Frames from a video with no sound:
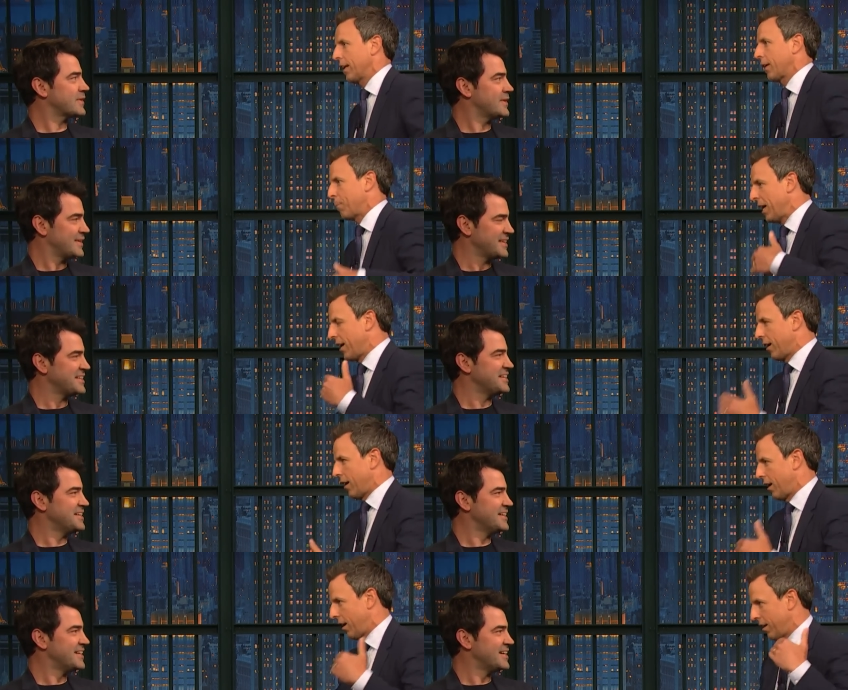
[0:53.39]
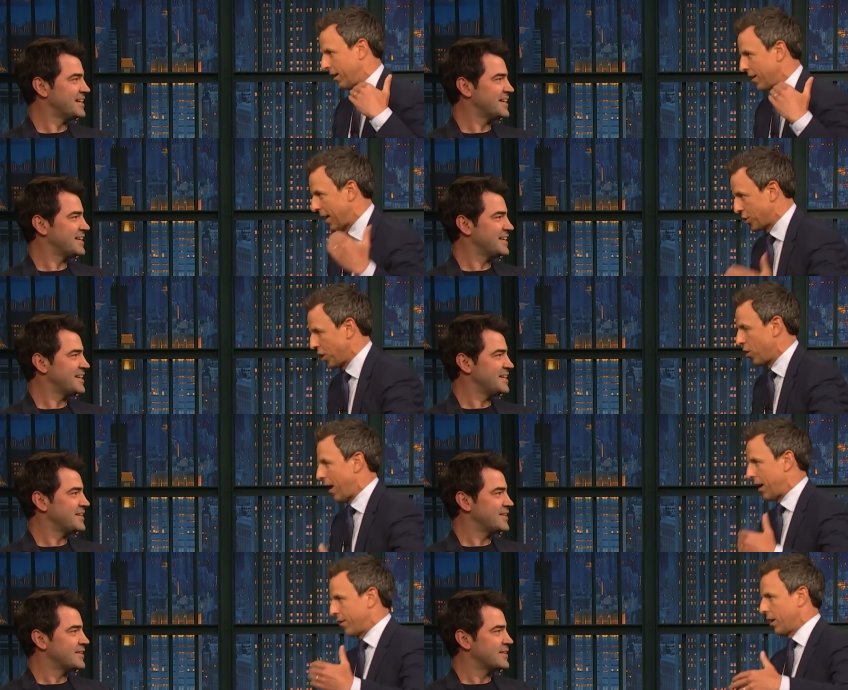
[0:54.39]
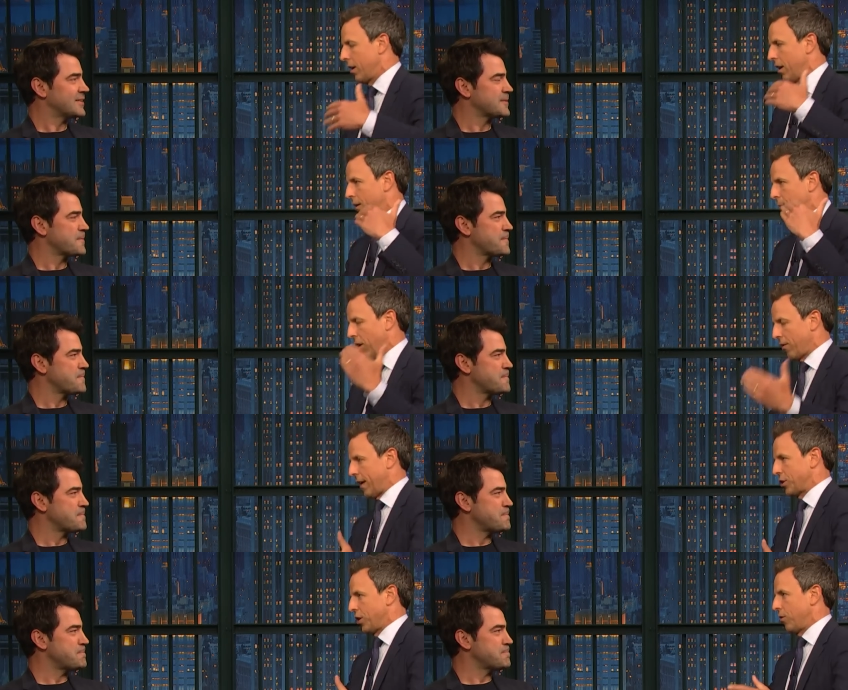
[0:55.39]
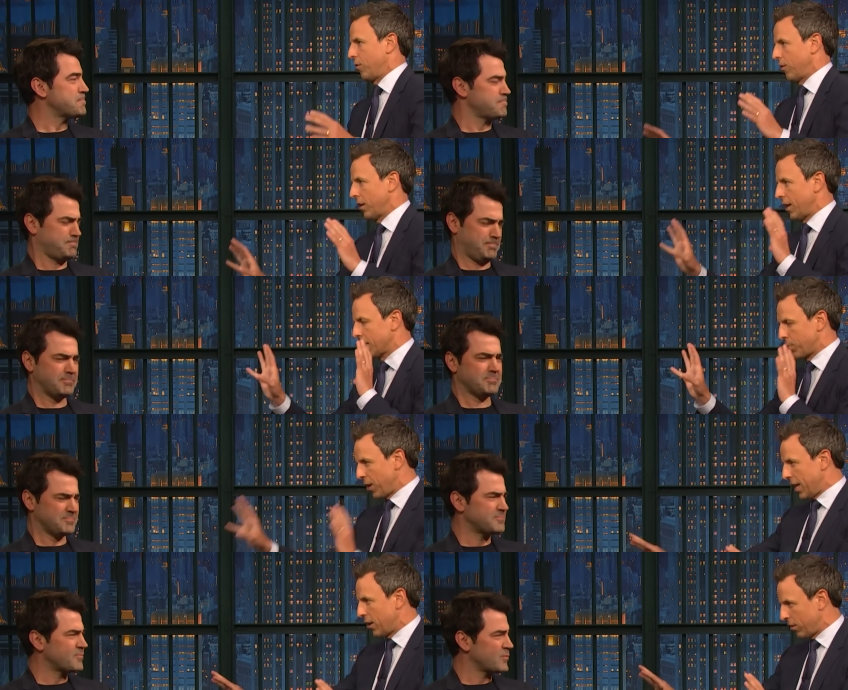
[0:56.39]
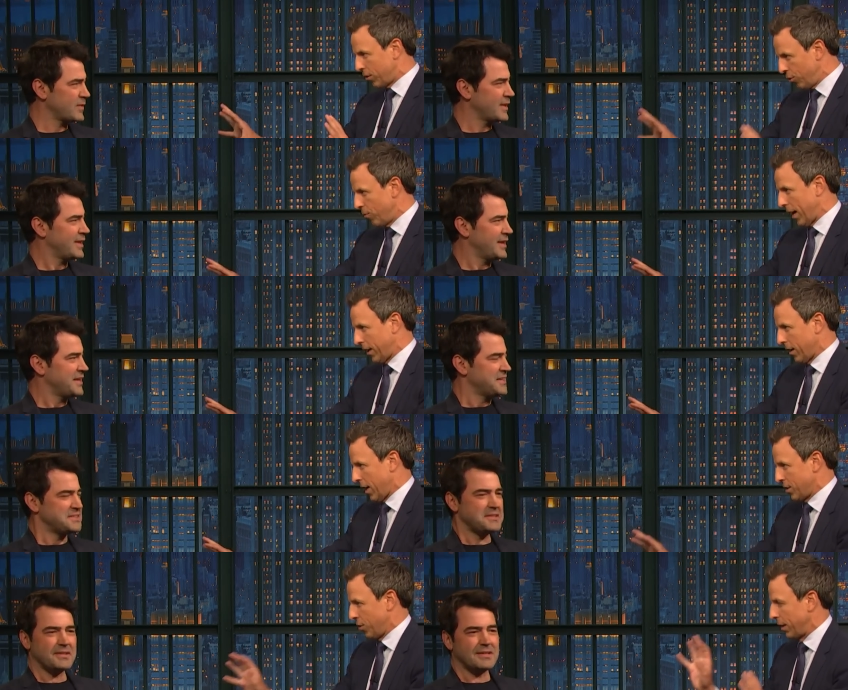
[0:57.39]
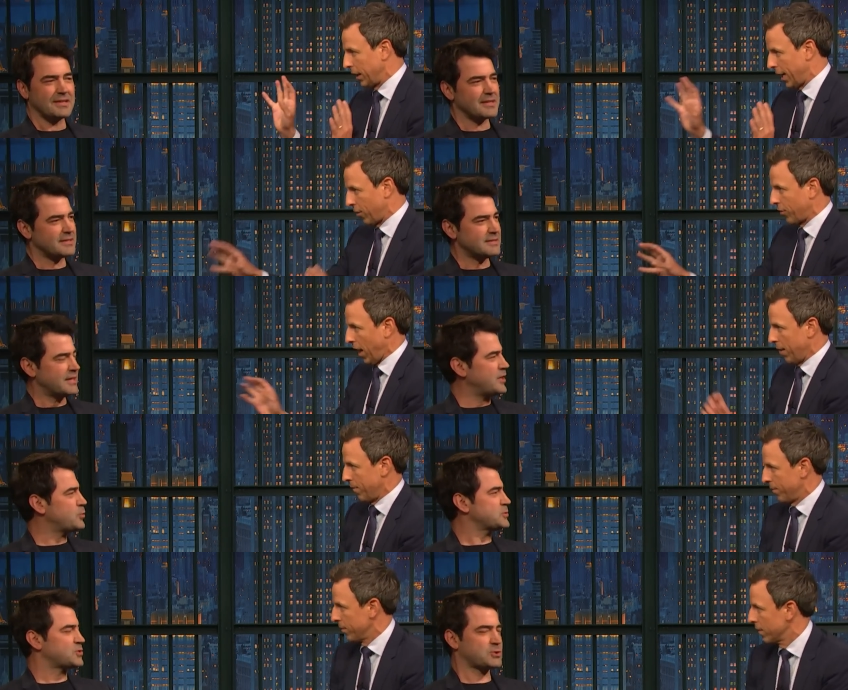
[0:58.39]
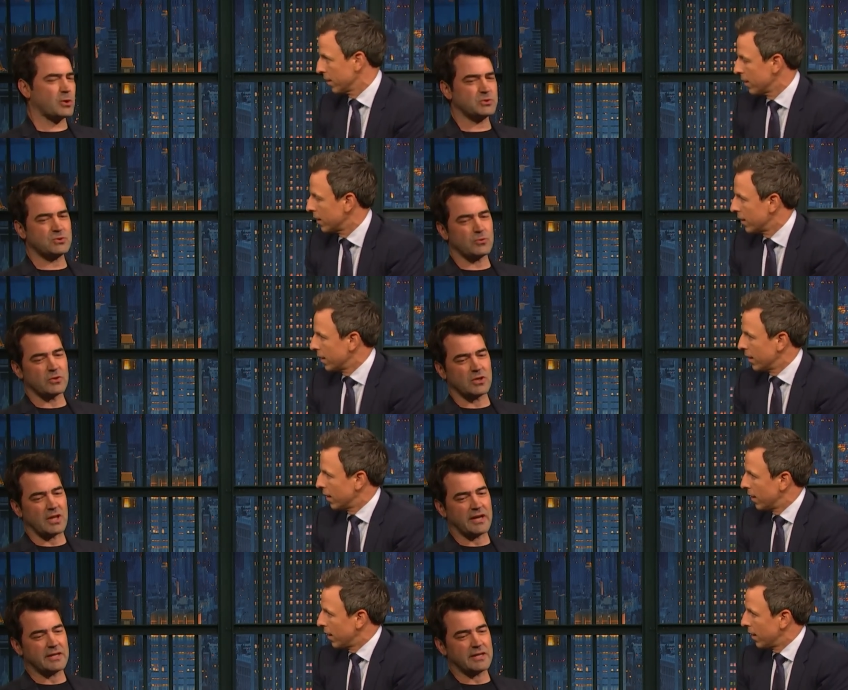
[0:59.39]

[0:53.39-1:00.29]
Speaker 1: like being uh, in that show, having a part in that show. Uh, explain who recognized you at a Lakers game. It
Speaker 2: was so surreal. I